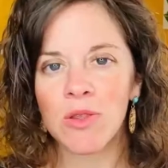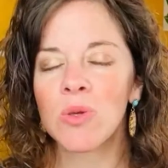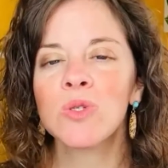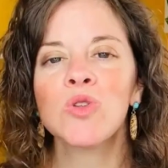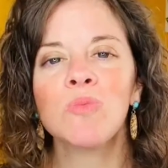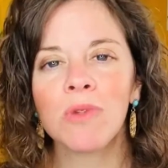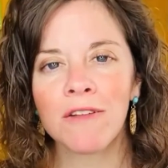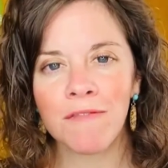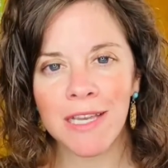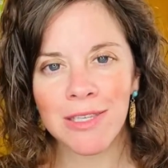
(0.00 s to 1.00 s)
Those new
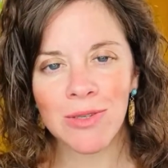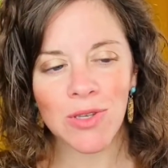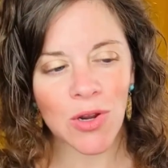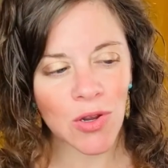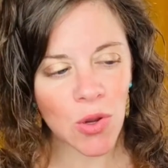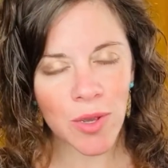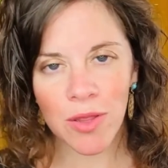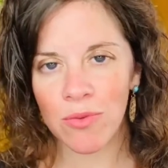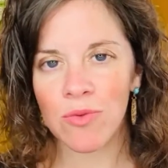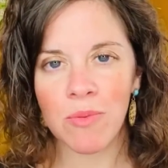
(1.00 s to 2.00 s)
blood vessels are going
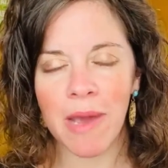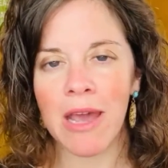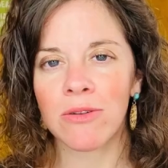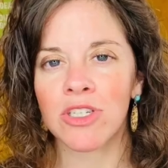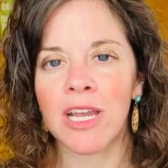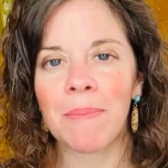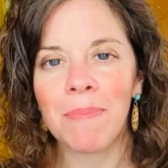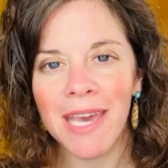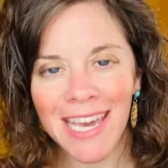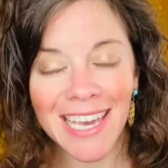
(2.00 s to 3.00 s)
through the pouch and
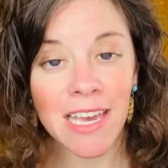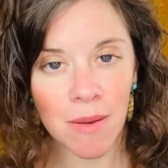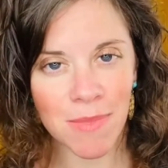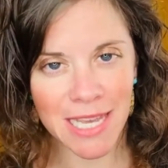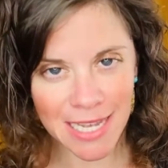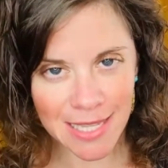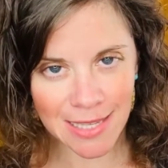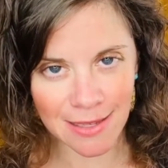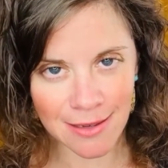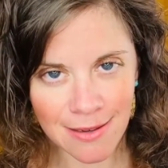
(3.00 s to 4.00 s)
picking up the
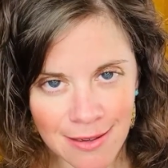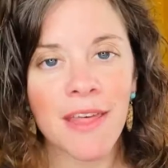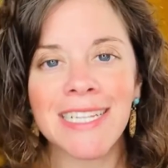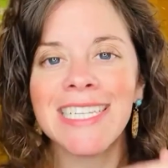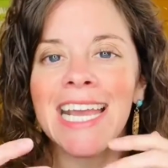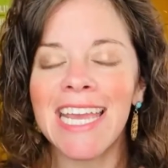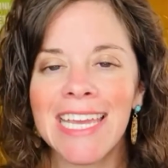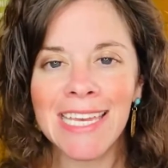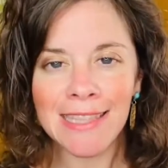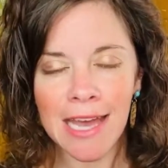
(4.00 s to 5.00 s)
insulin, then
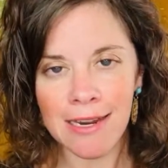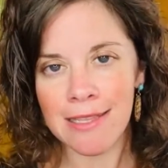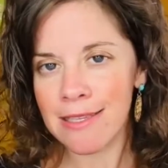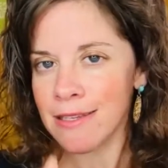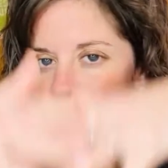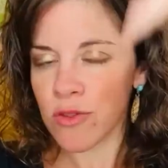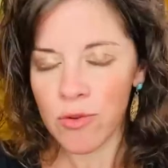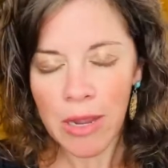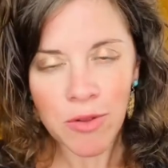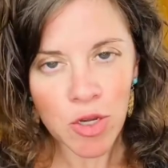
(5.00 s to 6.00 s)
taking that insulin
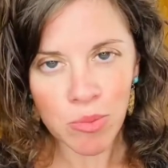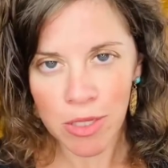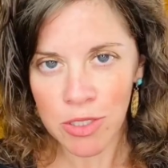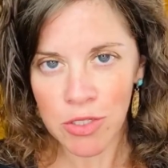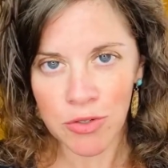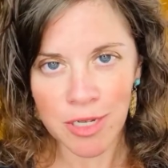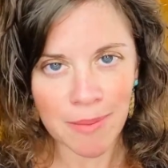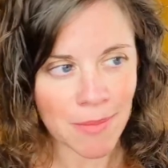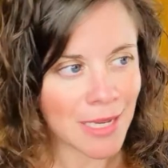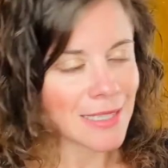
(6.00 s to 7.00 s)
throughout your
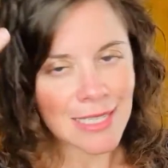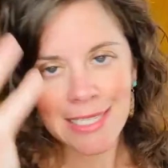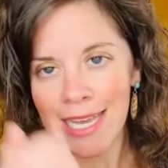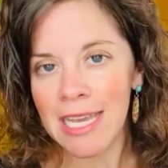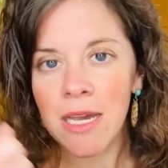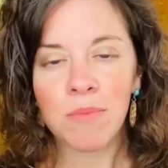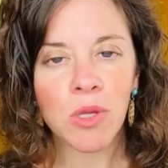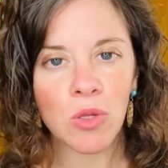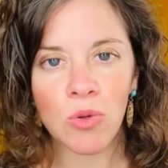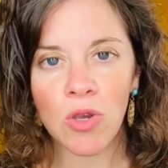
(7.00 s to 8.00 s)
bloodstream to take up the
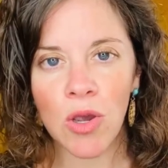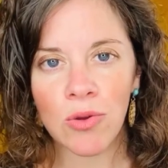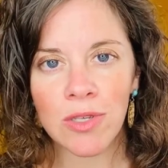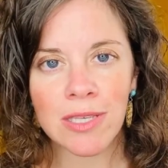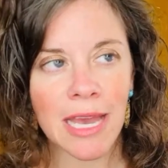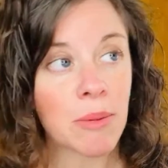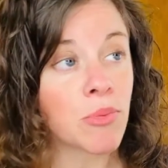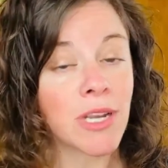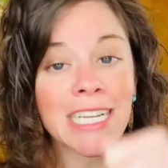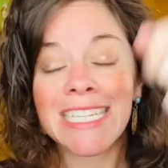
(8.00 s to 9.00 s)
glucose and
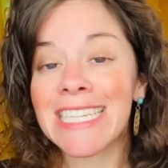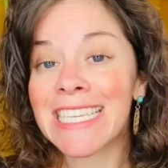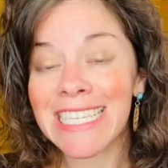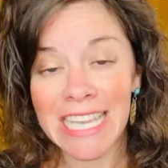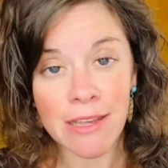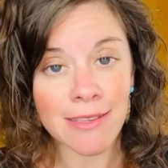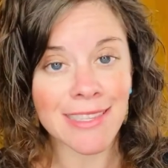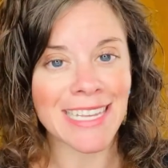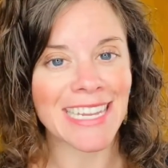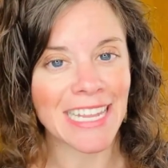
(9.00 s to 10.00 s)
bring it to the cells
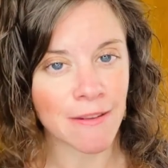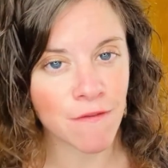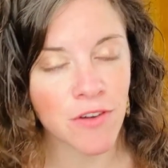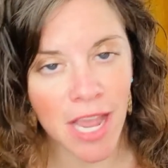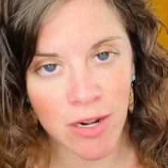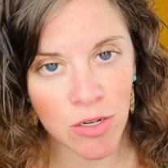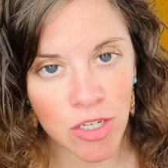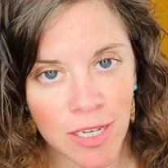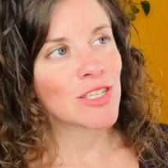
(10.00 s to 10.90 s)
that need it for energy.